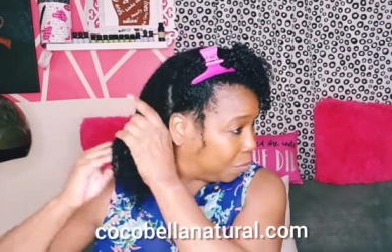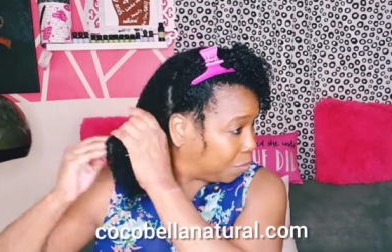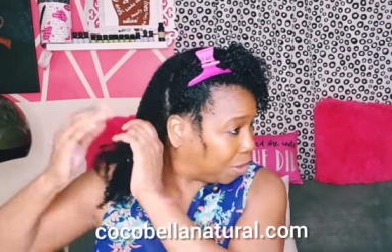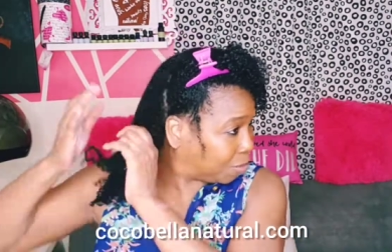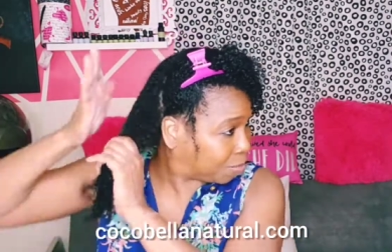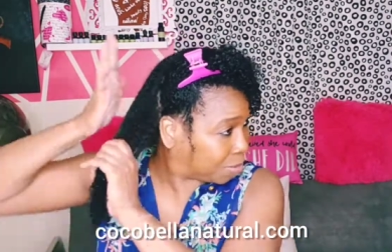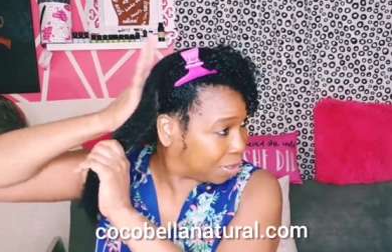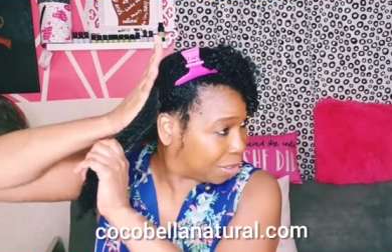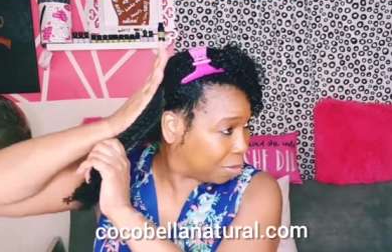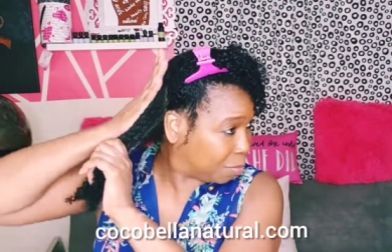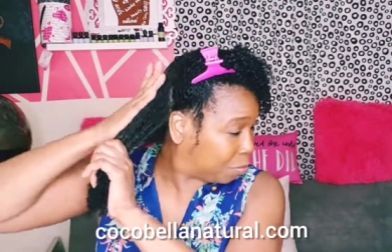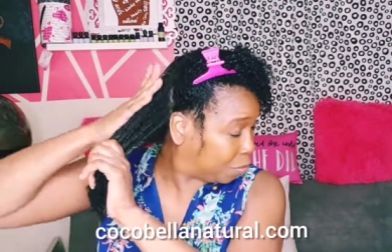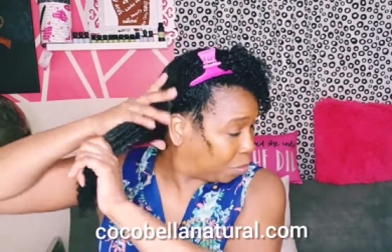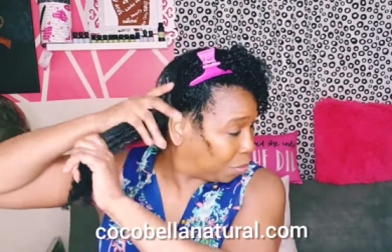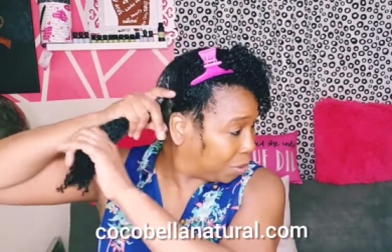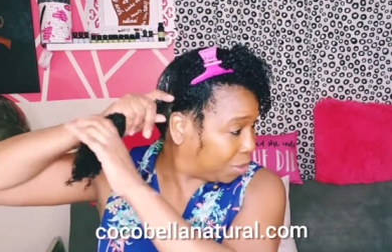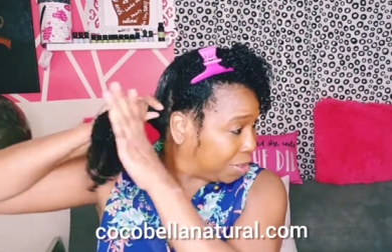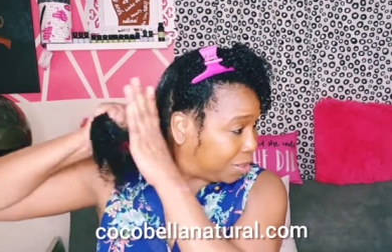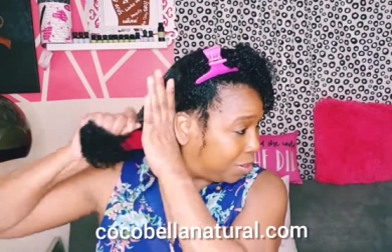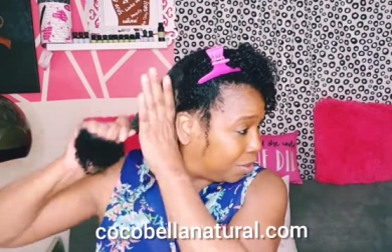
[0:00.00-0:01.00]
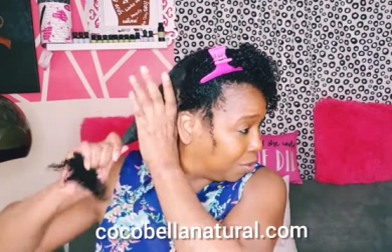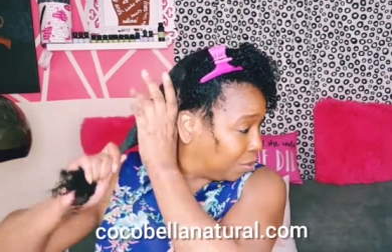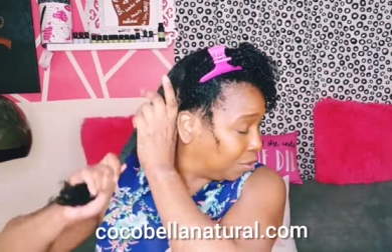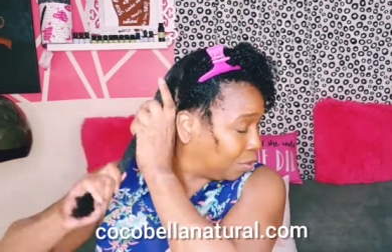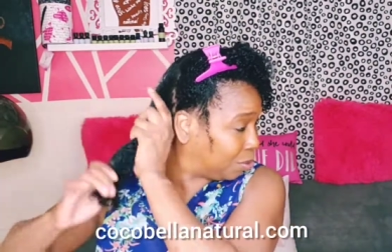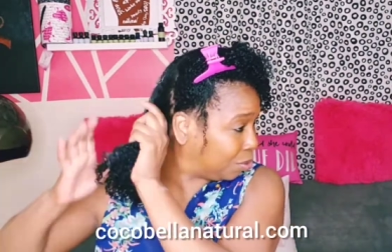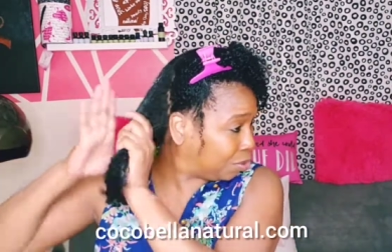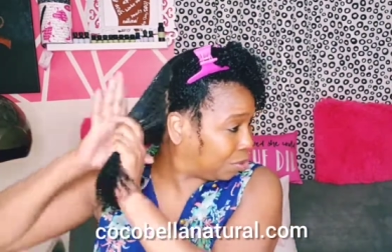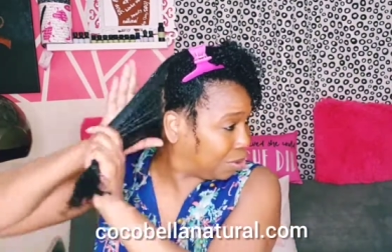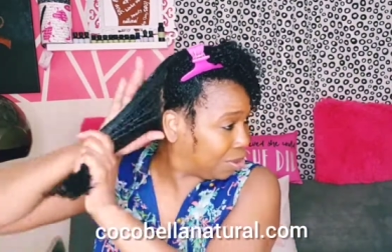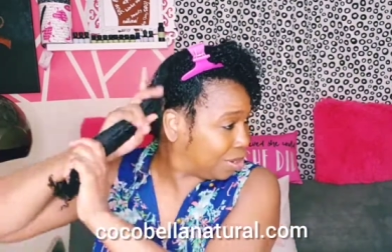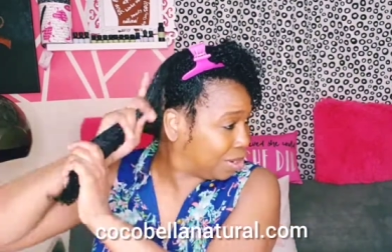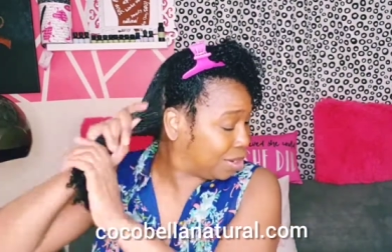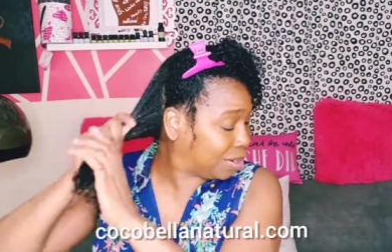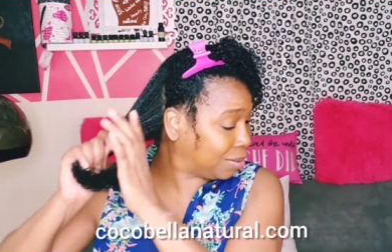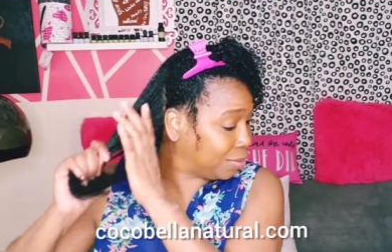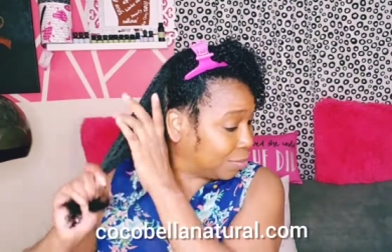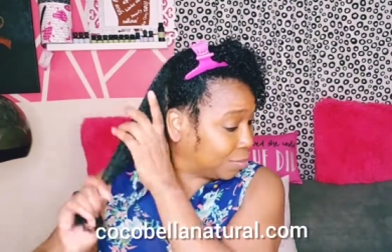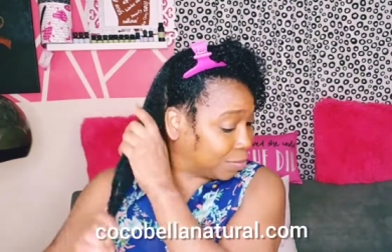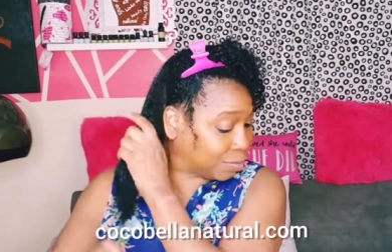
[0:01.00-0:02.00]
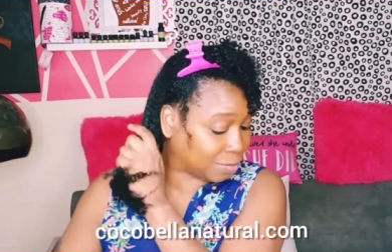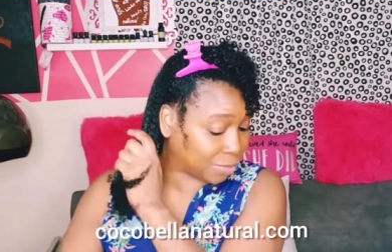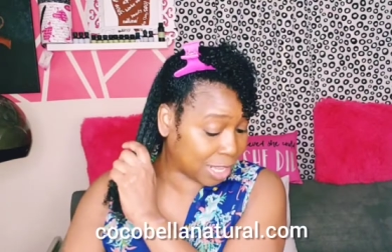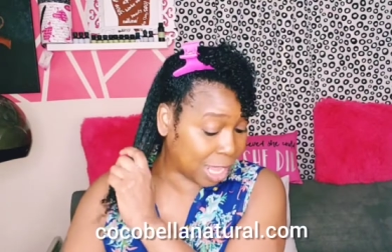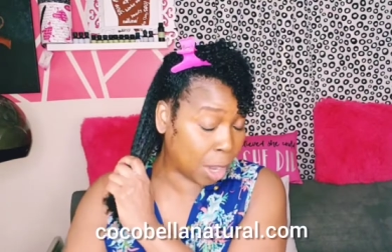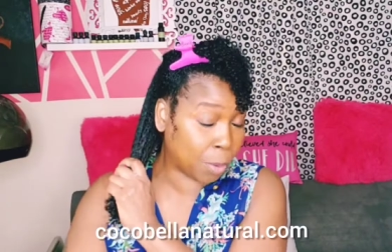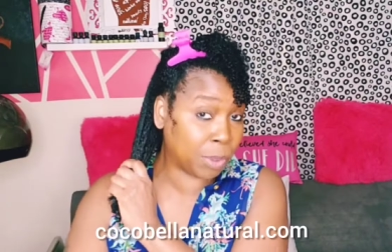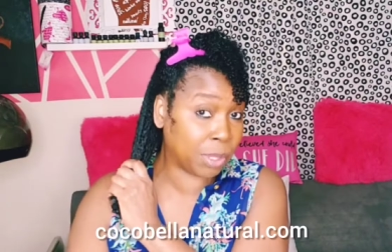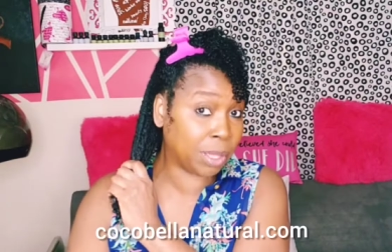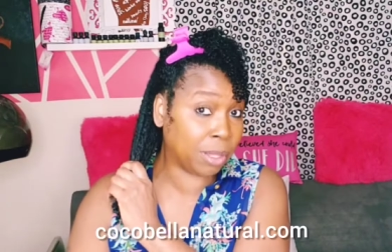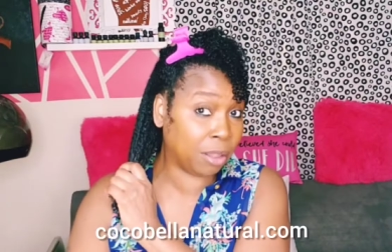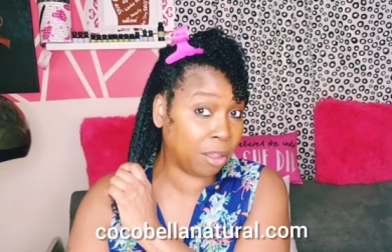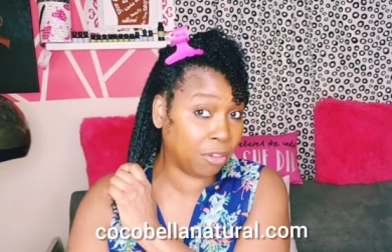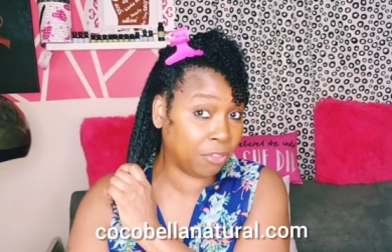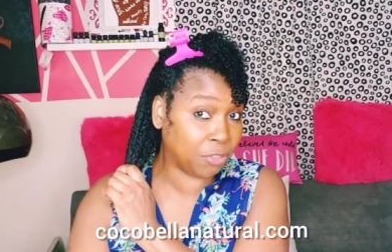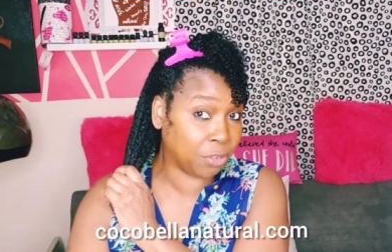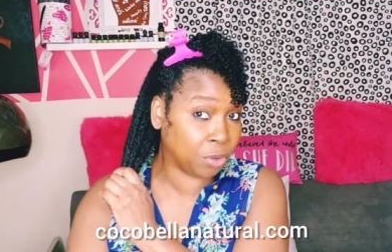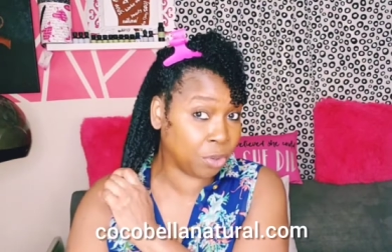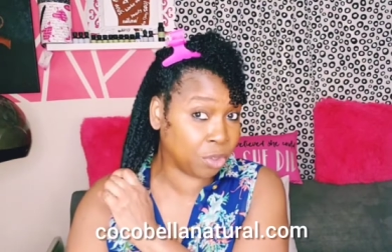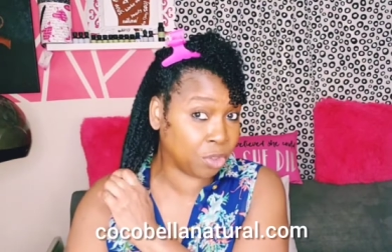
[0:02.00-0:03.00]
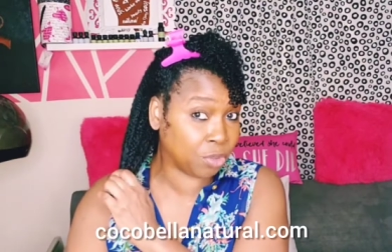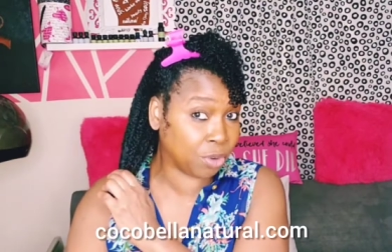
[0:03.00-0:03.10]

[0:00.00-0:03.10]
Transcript: I'm going to put it on. I would love for you to